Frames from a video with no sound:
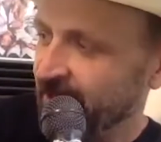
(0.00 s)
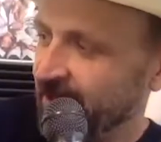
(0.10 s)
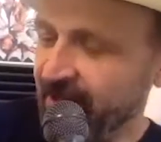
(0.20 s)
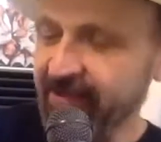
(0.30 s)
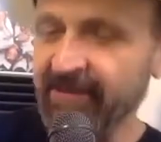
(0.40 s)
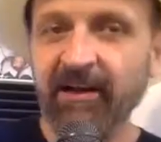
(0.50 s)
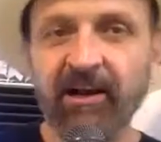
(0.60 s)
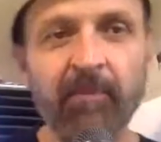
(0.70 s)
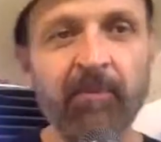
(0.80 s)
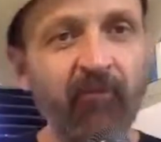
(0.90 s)
And he did a
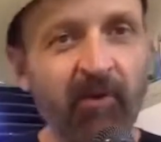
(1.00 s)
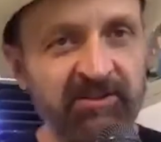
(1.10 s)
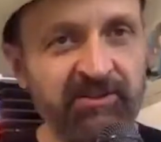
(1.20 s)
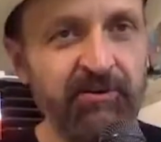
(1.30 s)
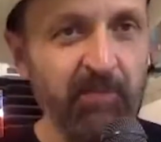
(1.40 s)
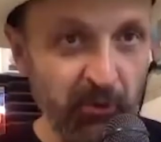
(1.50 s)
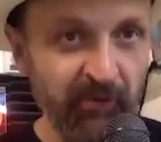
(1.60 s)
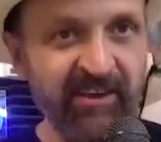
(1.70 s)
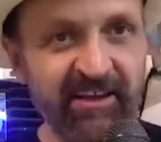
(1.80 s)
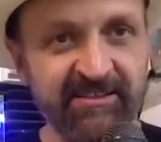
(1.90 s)
couple of Western
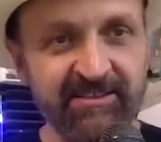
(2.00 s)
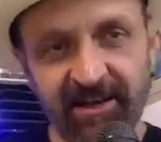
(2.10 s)
movies.